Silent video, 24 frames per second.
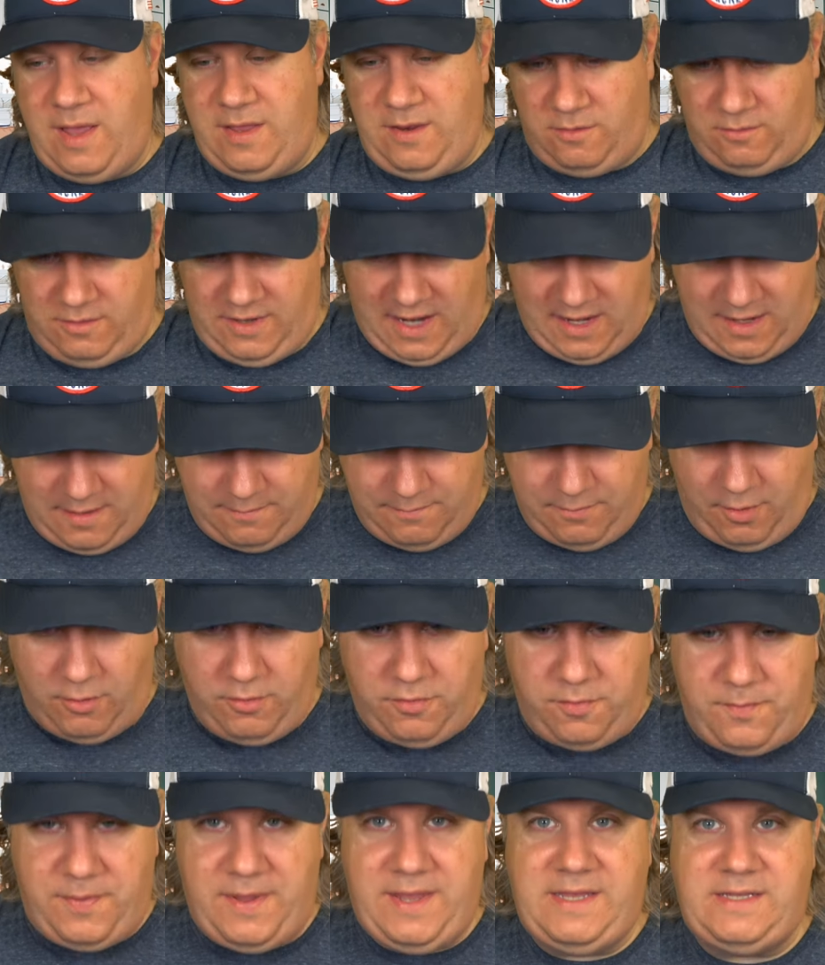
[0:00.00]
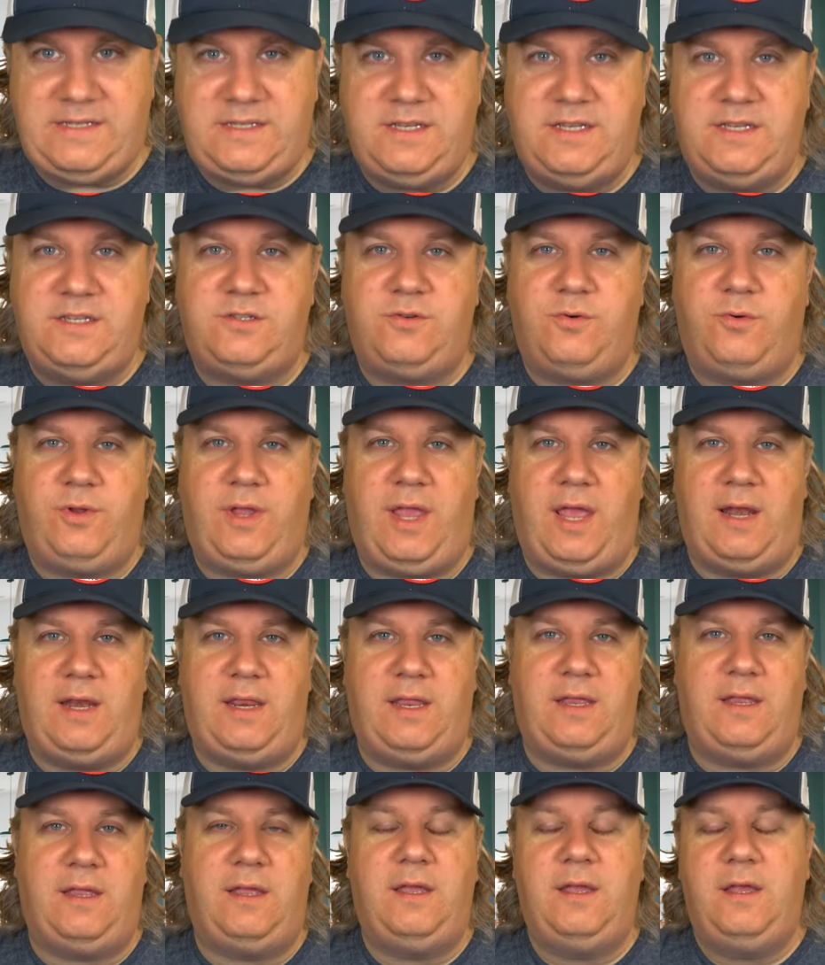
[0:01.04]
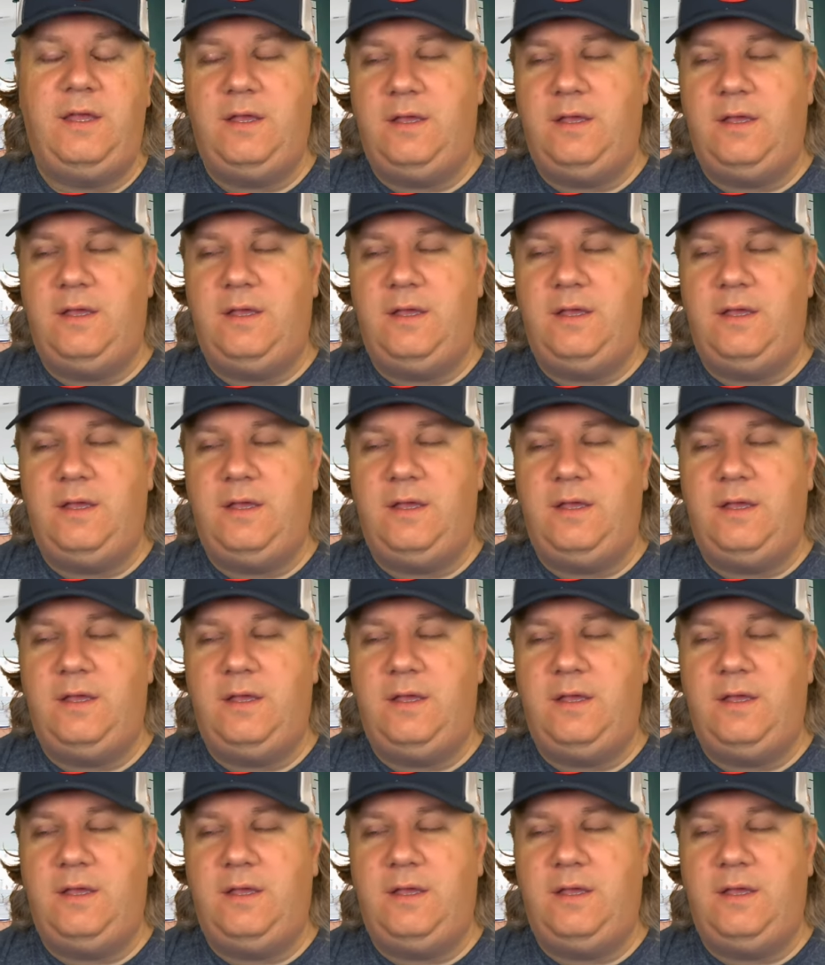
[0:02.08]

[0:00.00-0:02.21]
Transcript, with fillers: you know, getting both pieces or getting,